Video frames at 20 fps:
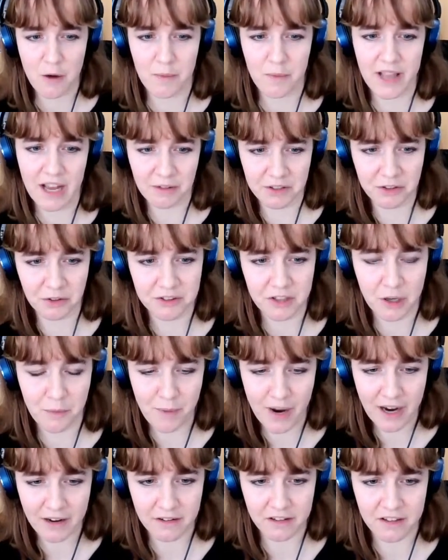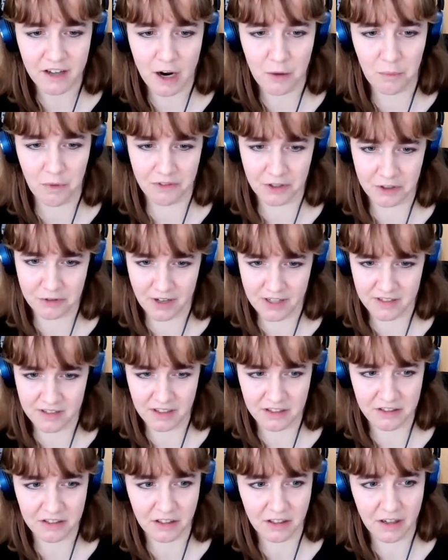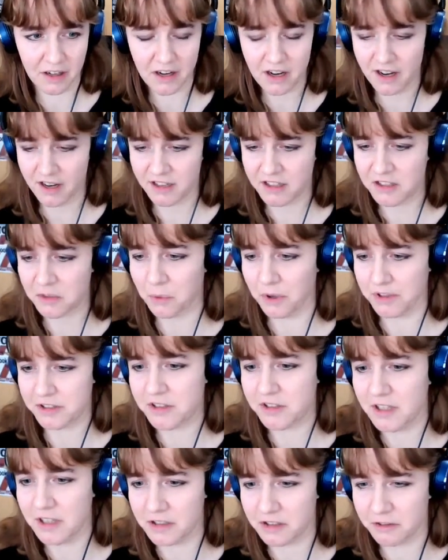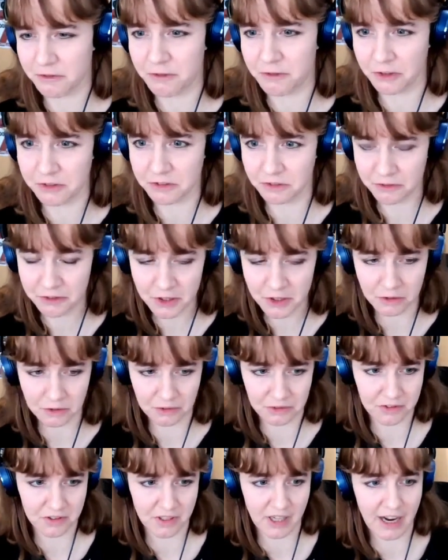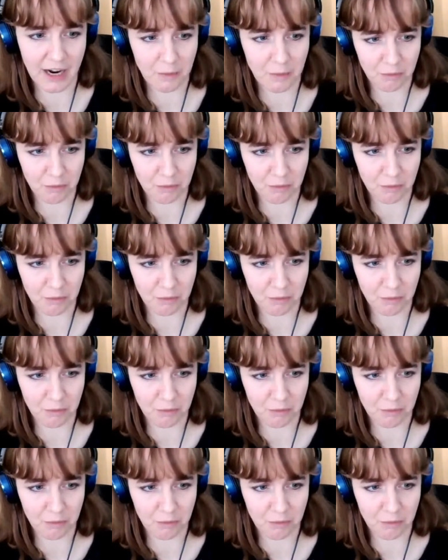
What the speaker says: but that was also bound up with a transition towards the use of fossil fuels,